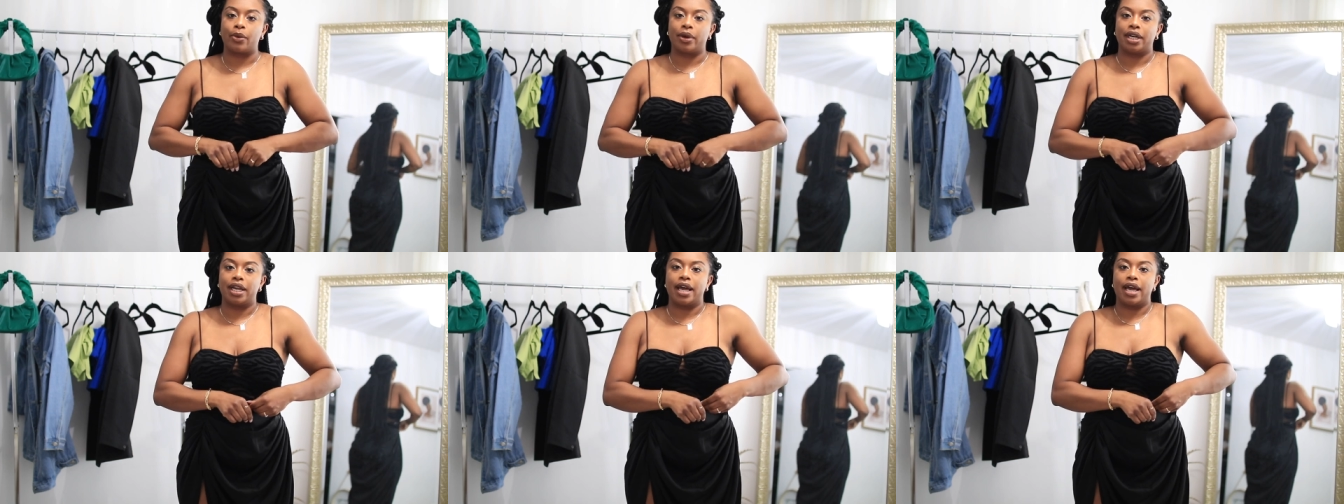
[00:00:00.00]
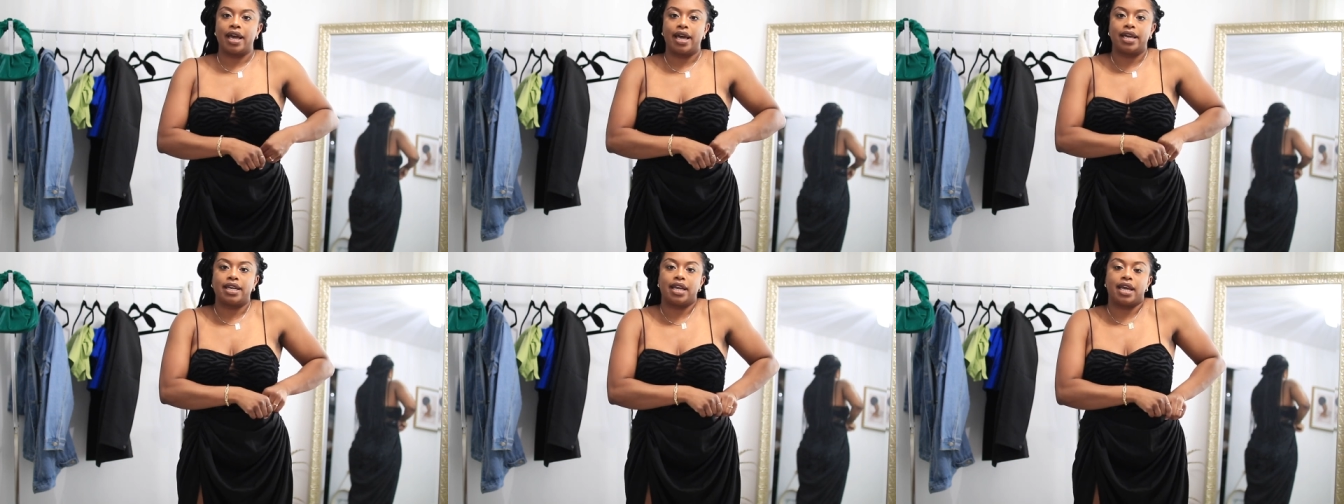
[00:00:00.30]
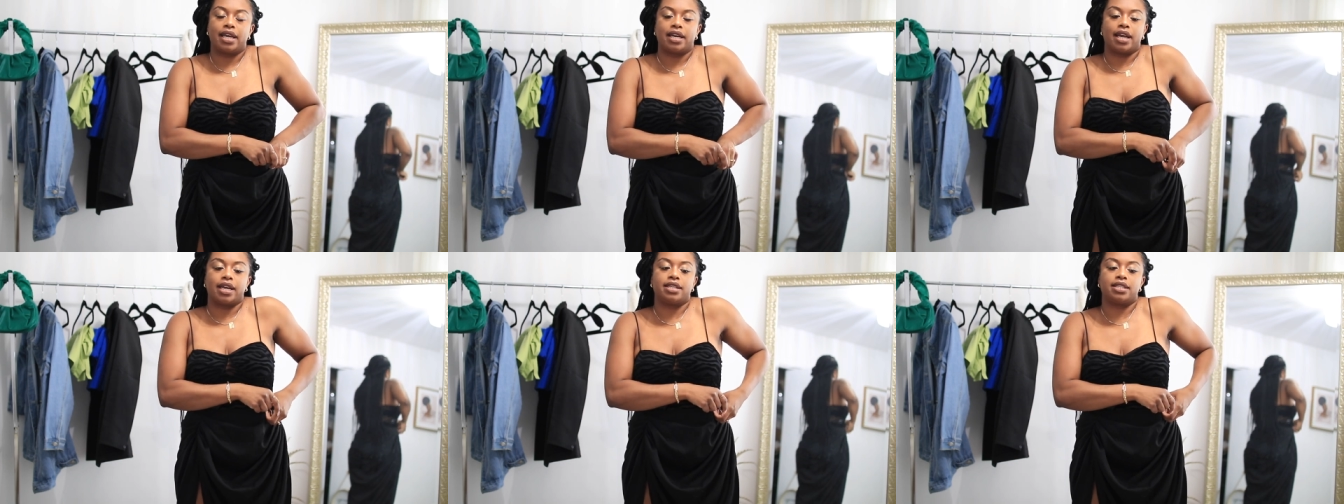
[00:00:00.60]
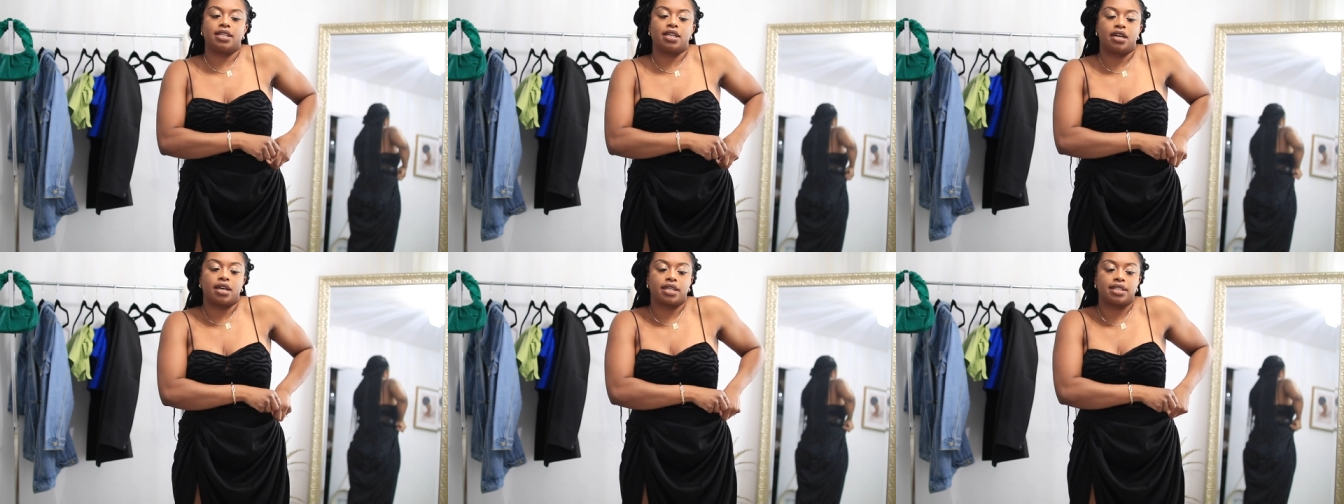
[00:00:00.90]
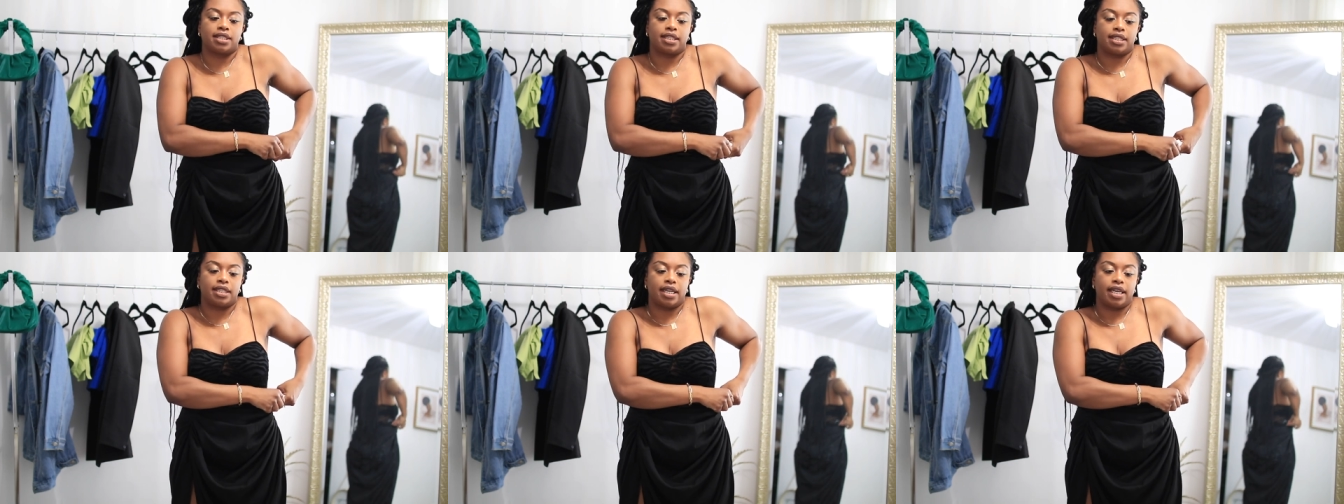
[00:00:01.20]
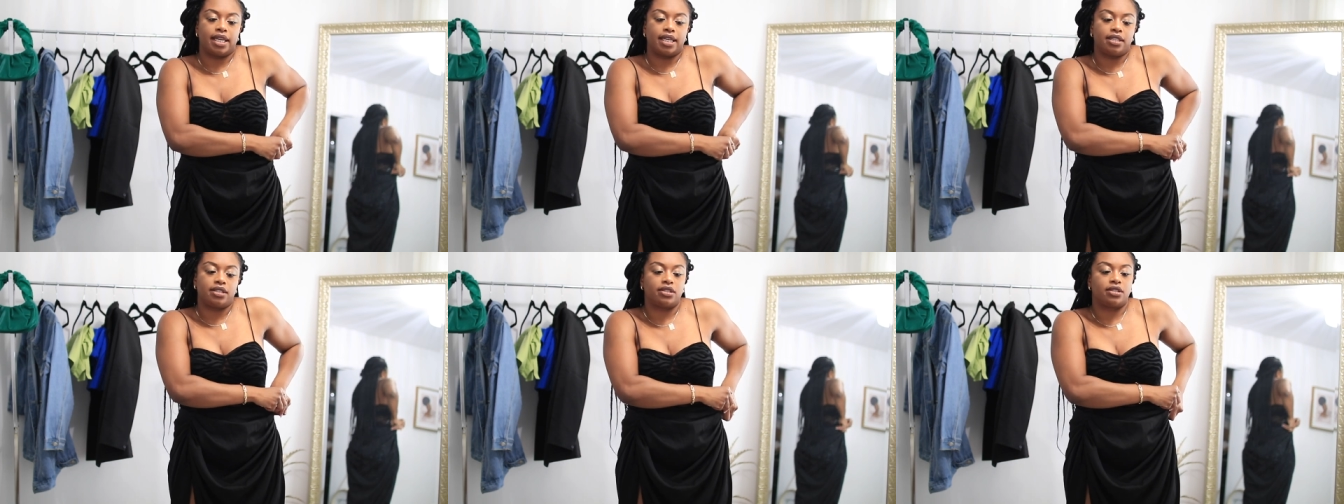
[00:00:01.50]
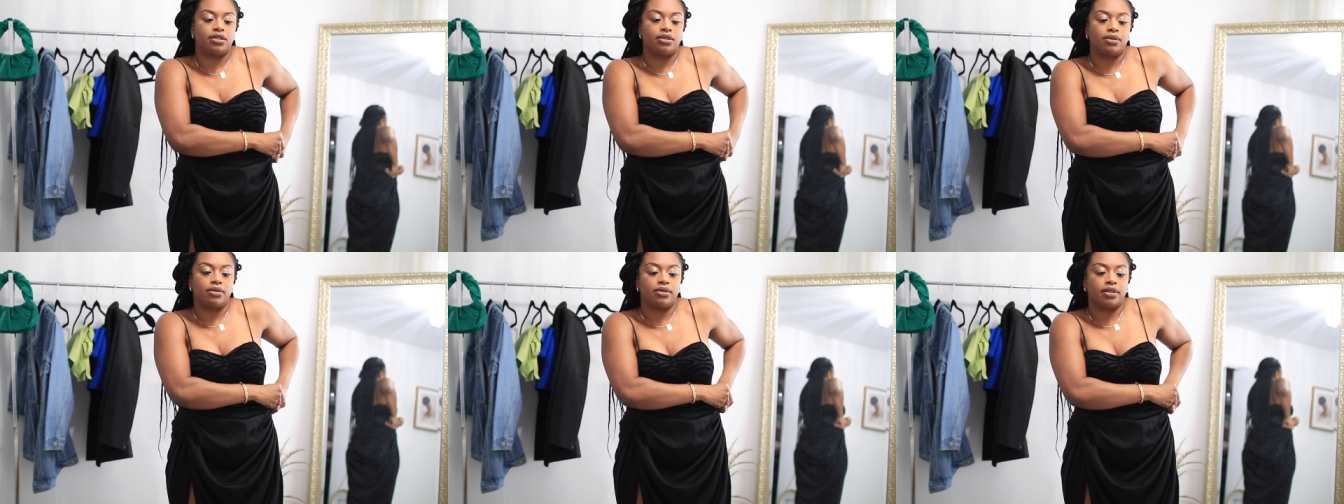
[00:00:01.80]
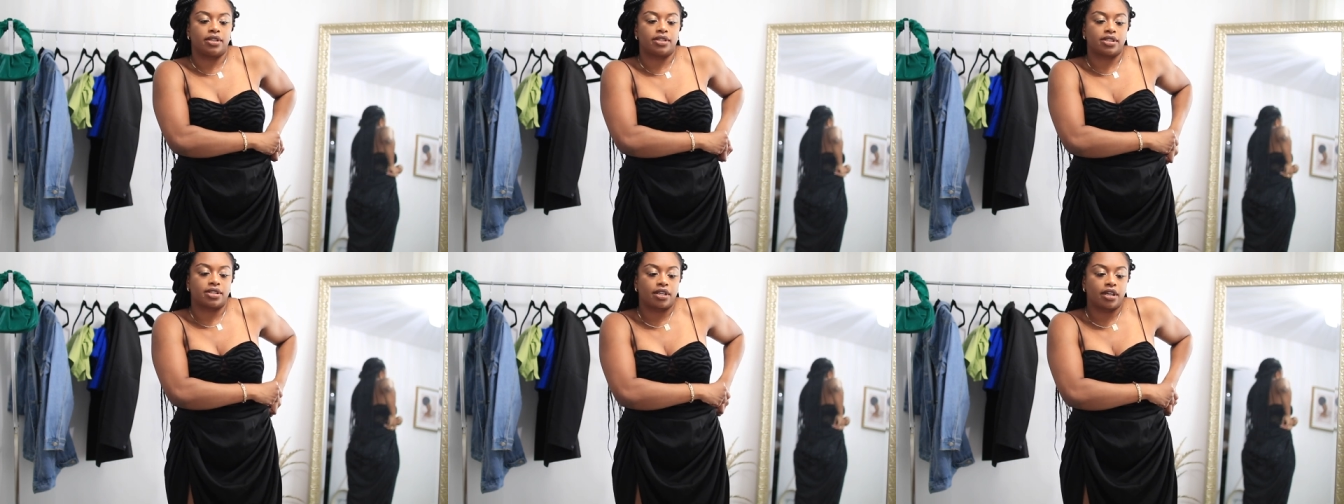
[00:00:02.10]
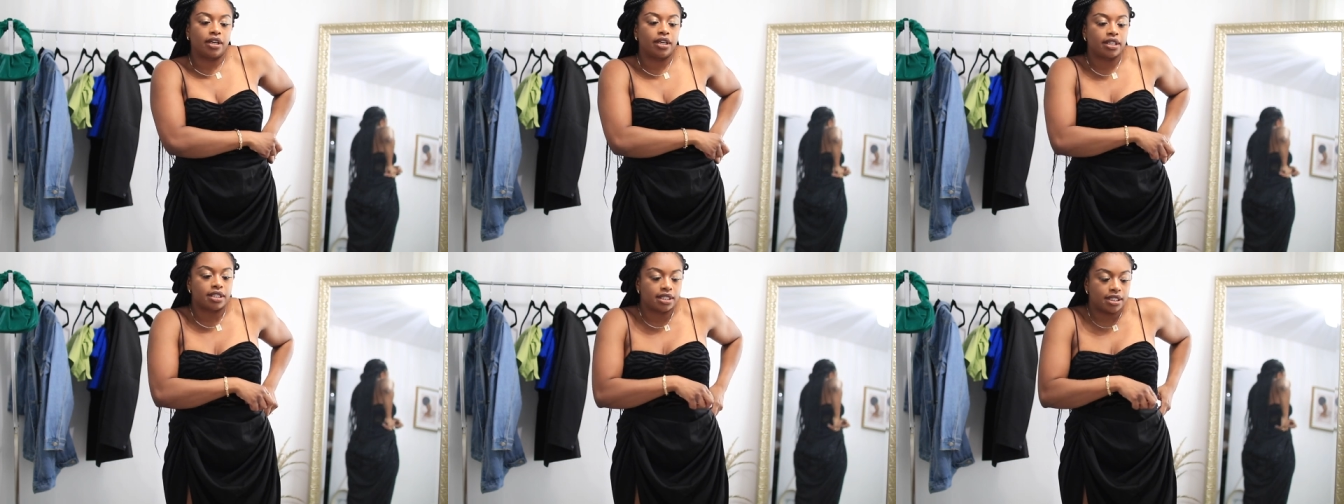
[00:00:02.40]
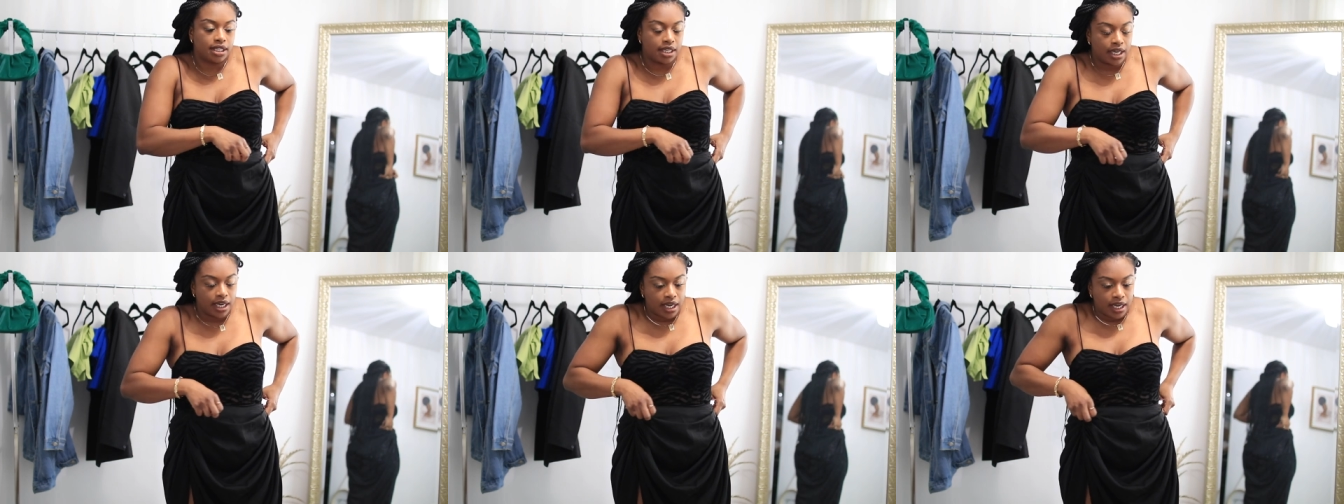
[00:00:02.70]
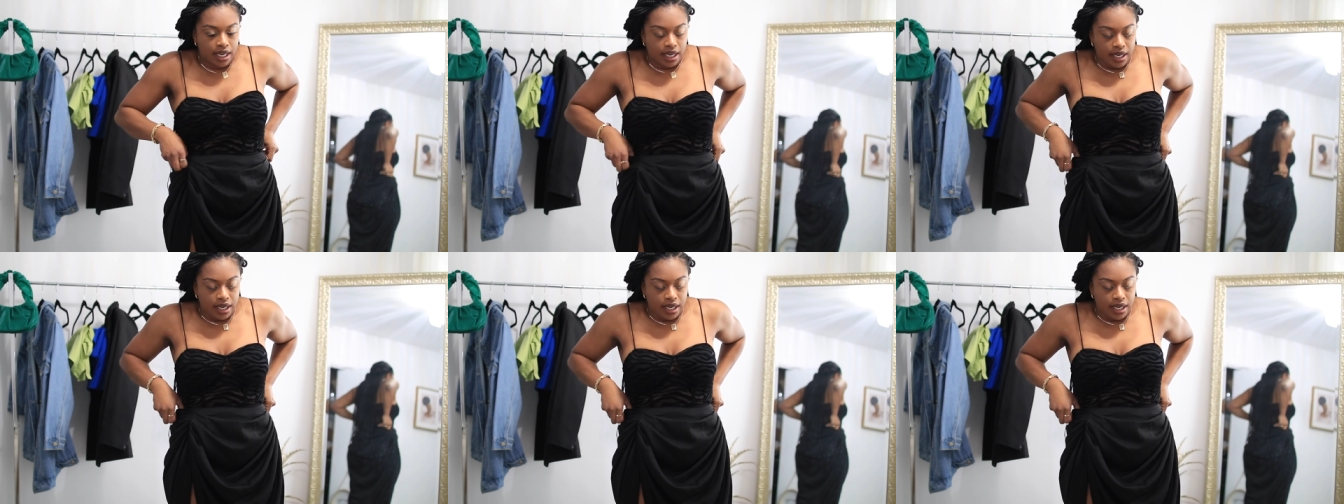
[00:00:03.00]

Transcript: I went ahead and I tucked it into the skirt,